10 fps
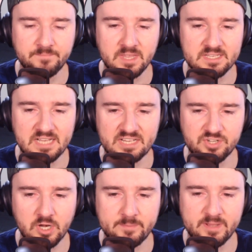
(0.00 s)
His last
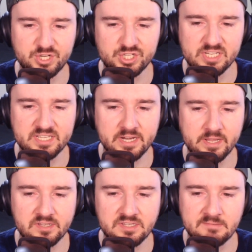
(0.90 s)
start, he pitched six
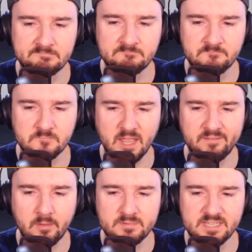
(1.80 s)
innings, gave
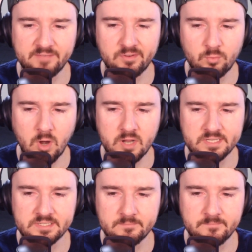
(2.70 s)
up seven
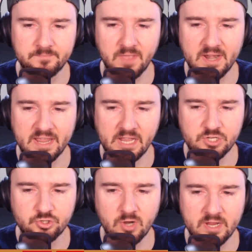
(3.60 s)
runs, had eight
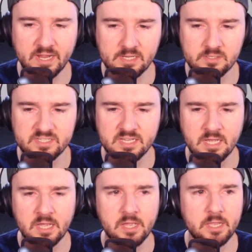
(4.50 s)
strikeouts.
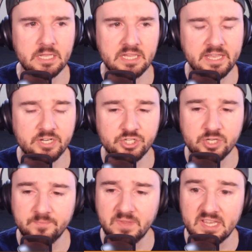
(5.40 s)
Lynch,
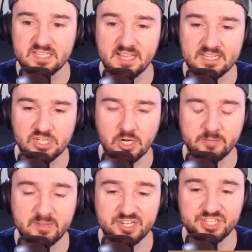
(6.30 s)
his last start, he
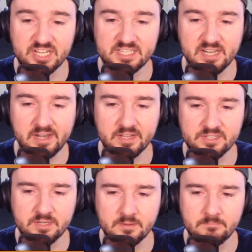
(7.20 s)
pitched six innings,
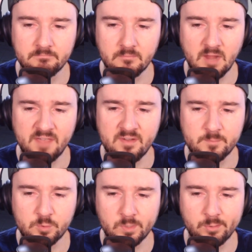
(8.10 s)
gave up
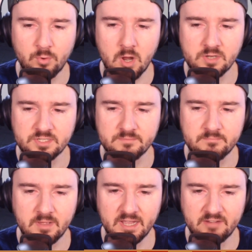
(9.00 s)
three runs,
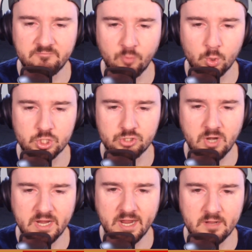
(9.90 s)
had four
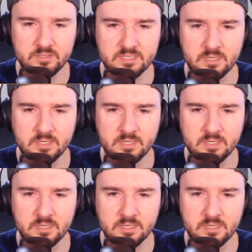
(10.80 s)
strikeouts.